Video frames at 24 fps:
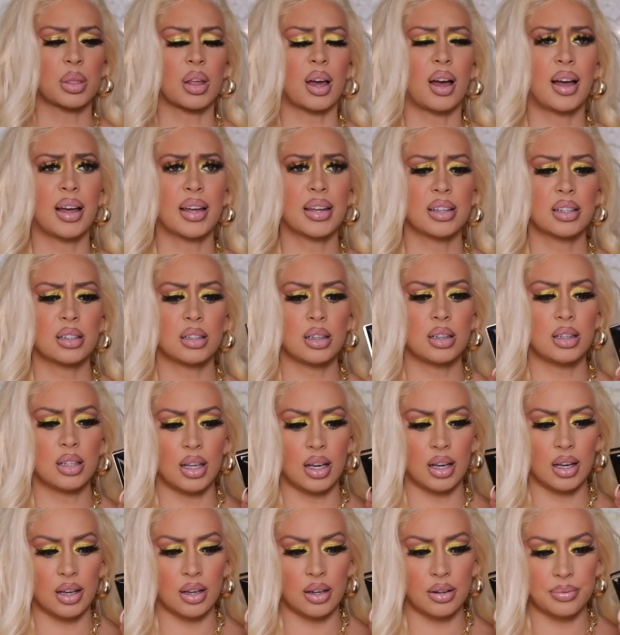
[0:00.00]
I
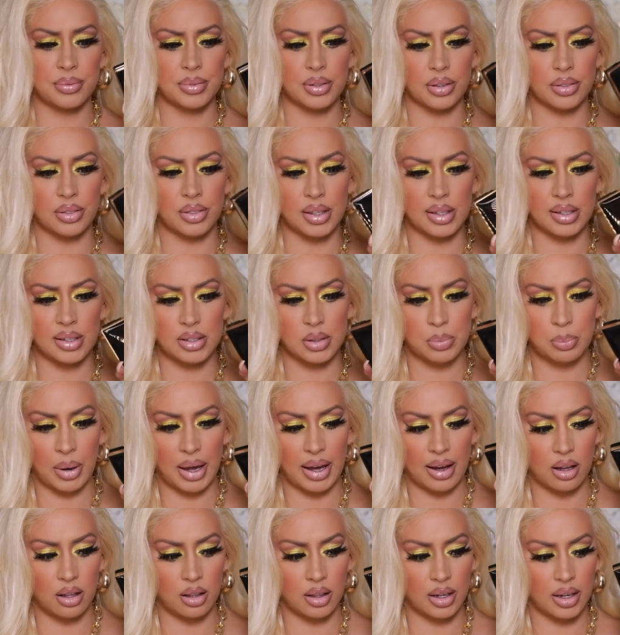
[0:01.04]
loved this
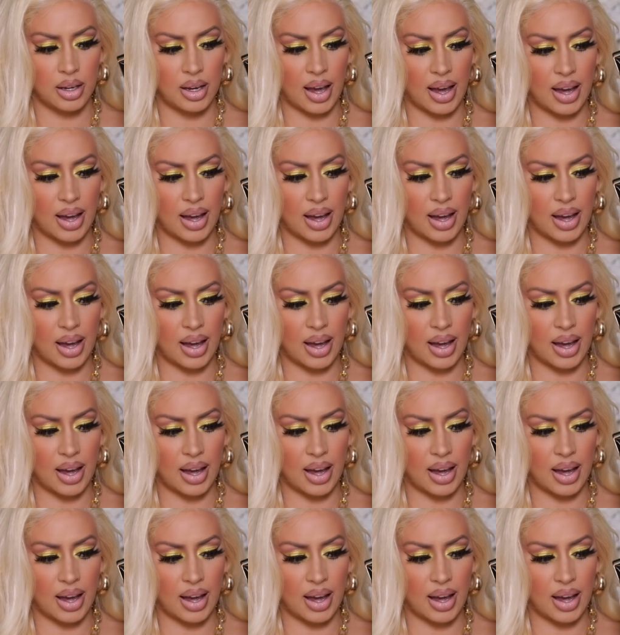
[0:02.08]
palette.